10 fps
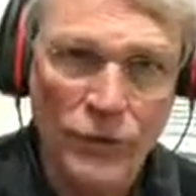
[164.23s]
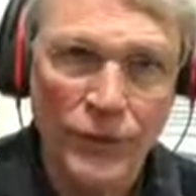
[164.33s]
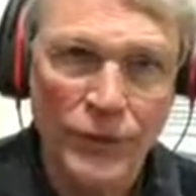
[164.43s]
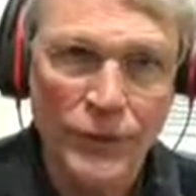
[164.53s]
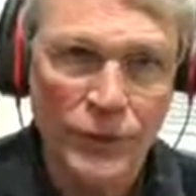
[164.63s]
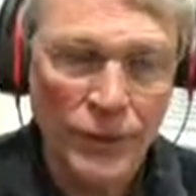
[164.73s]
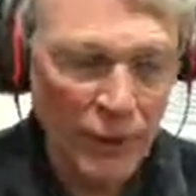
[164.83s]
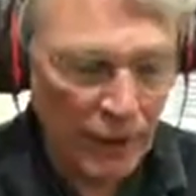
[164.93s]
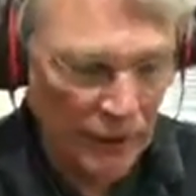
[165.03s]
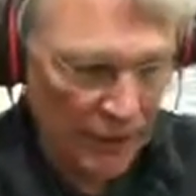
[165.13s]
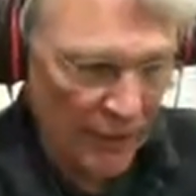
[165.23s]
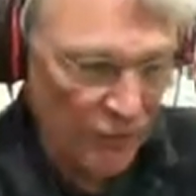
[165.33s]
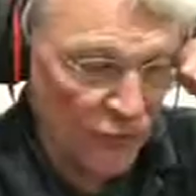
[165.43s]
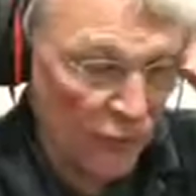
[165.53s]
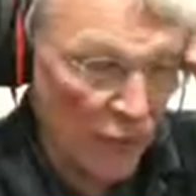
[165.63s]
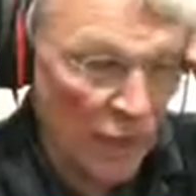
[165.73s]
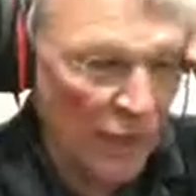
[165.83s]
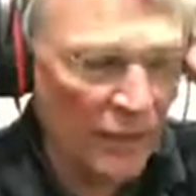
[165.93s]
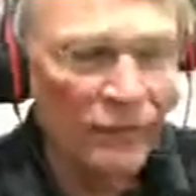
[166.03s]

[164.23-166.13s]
So this allows for a lot